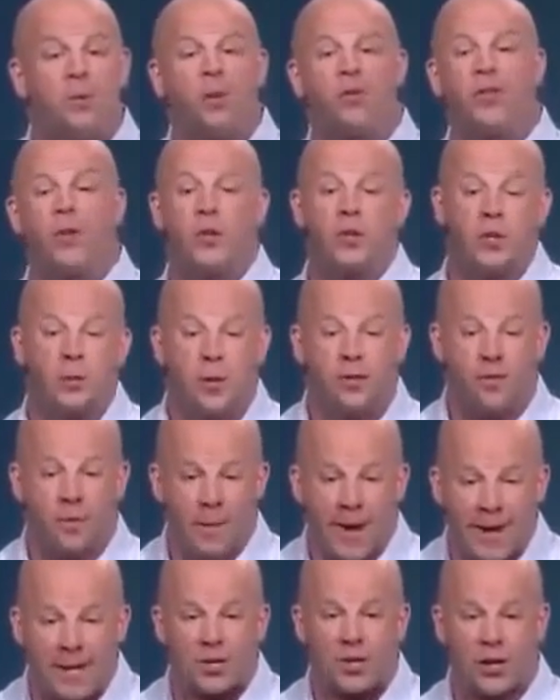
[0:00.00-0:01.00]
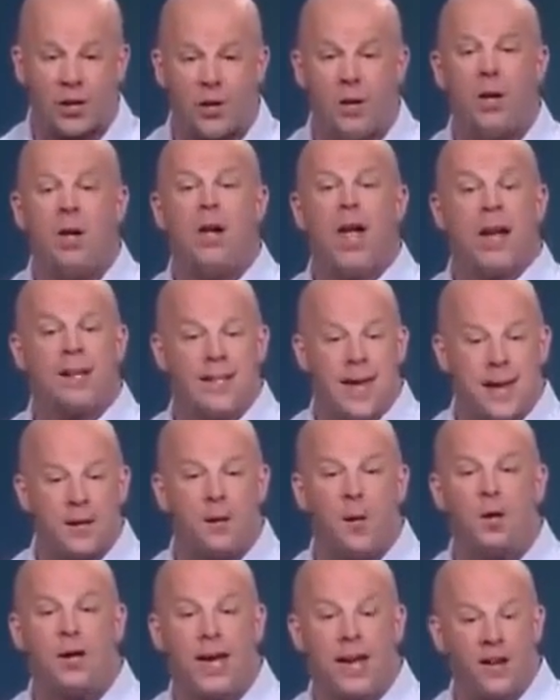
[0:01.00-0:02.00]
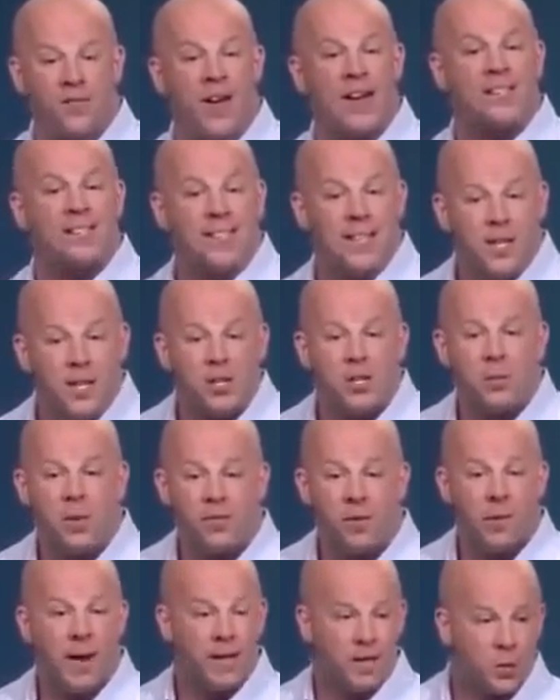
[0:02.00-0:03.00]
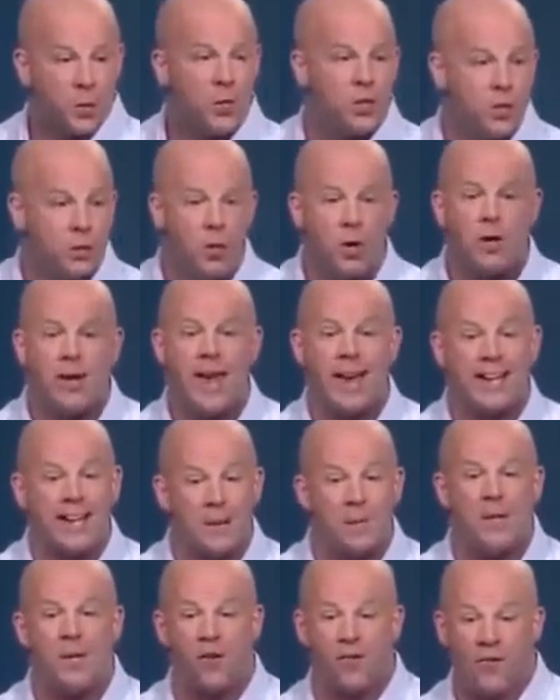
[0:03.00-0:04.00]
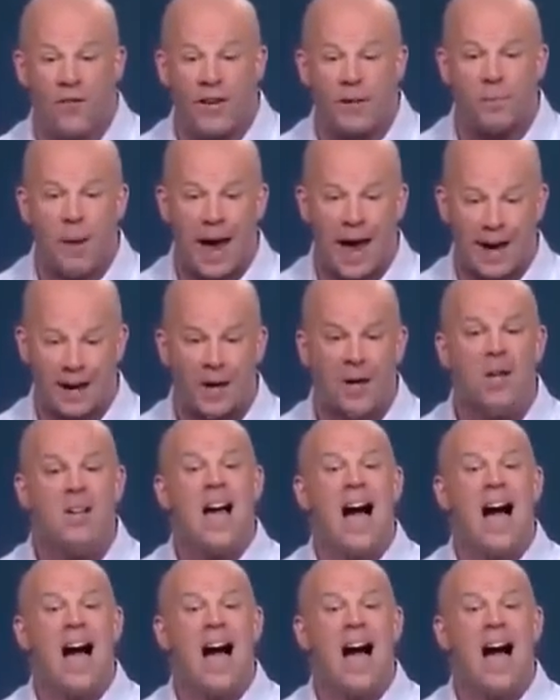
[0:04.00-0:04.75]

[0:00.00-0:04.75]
to review some information and take a look at it. If I send you some information, would you look at it and give me your feedback?